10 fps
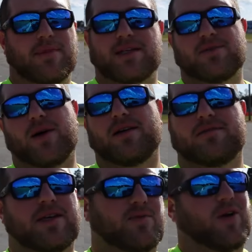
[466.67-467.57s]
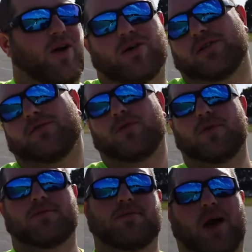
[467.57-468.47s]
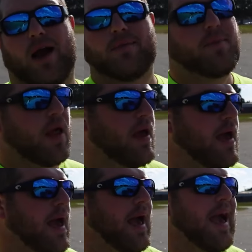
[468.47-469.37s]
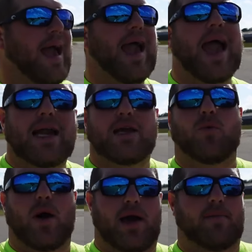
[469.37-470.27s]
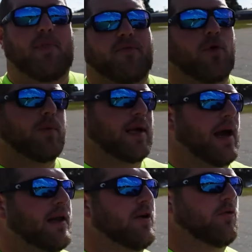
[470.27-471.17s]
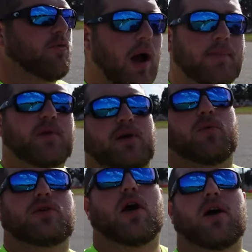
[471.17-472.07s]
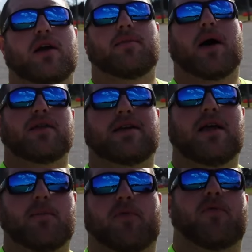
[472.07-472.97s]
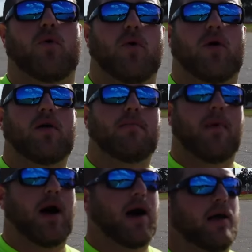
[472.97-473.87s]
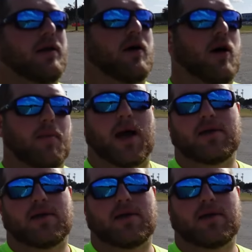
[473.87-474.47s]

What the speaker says: that's what cars are for, all right? Anyway, before we got interrupted, we're talking about the number four mod on my